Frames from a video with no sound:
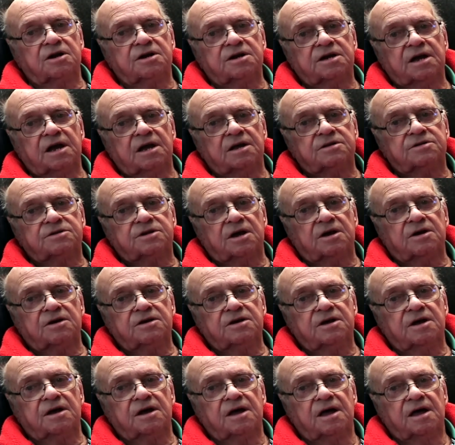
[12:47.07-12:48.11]
I can't tell
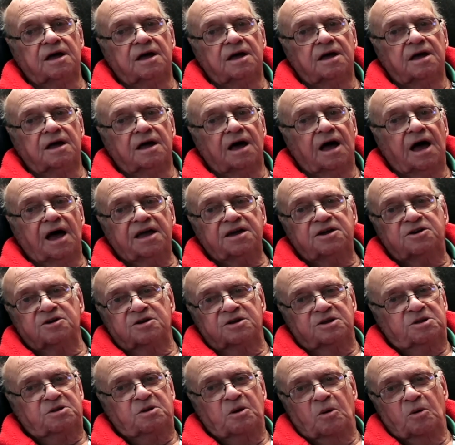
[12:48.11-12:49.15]
you. I could
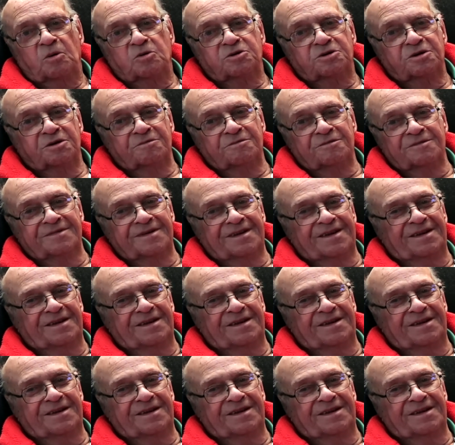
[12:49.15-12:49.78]
have told him.